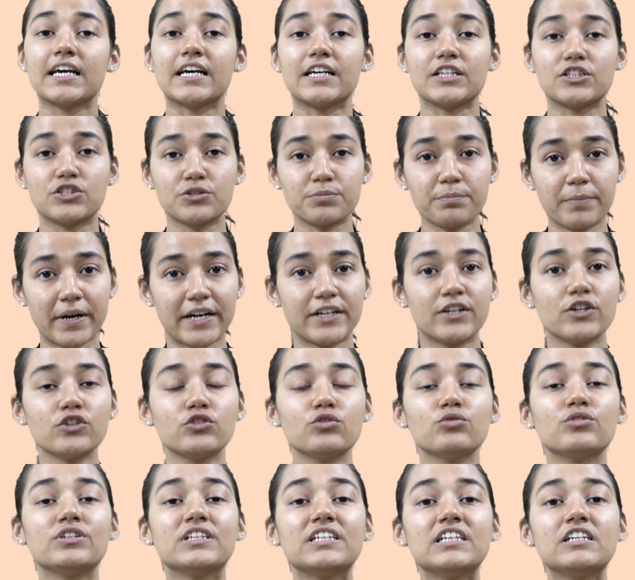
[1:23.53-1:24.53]
it's better
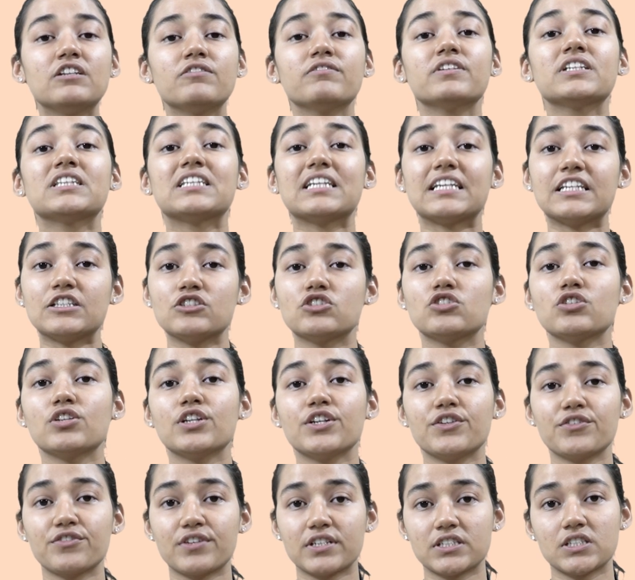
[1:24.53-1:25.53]
to deal with
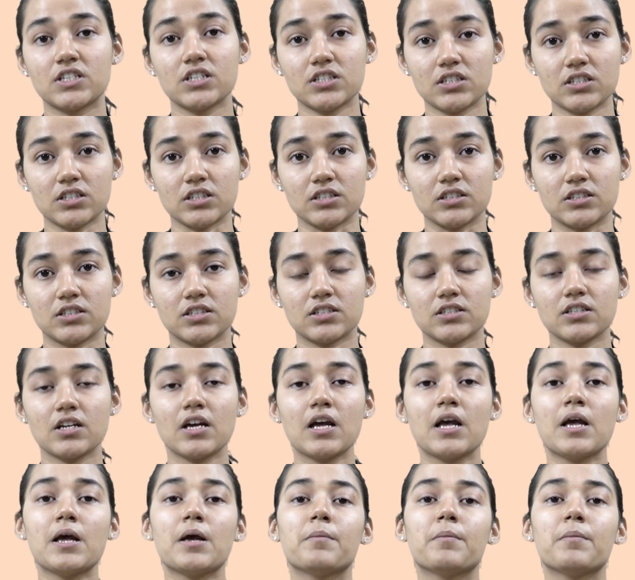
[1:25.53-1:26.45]
insulin resistance.